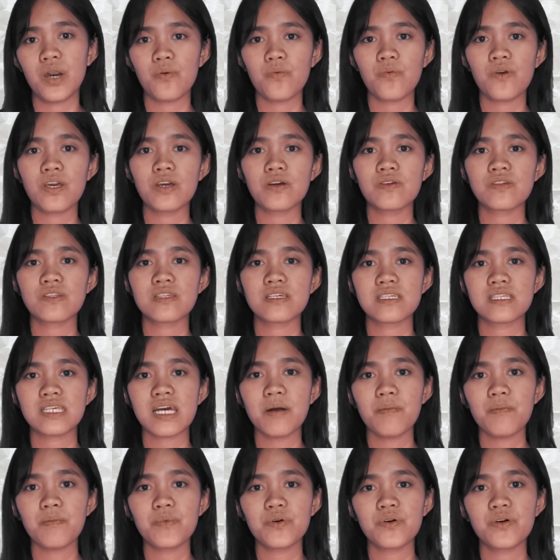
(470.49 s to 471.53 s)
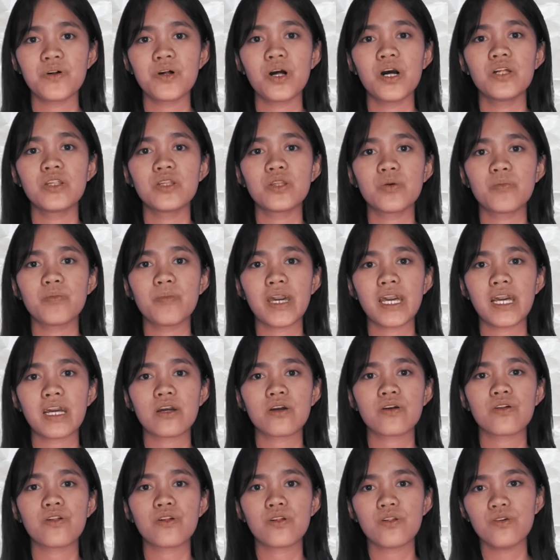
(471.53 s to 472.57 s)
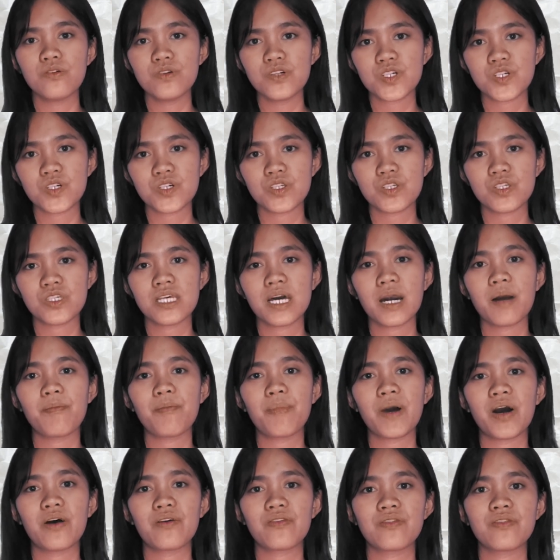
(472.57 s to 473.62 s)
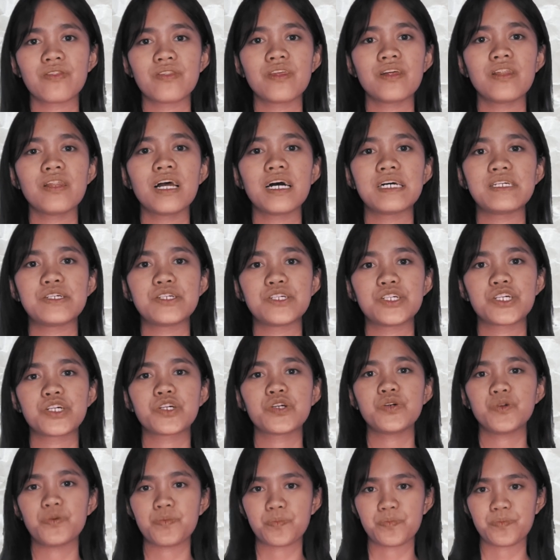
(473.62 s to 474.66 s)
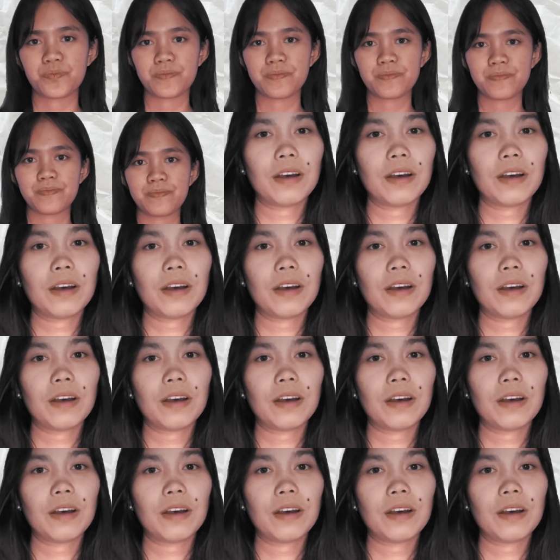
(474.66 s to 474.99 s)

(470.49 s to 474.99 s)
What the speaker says: We use the sample to make conclusions about the larger group.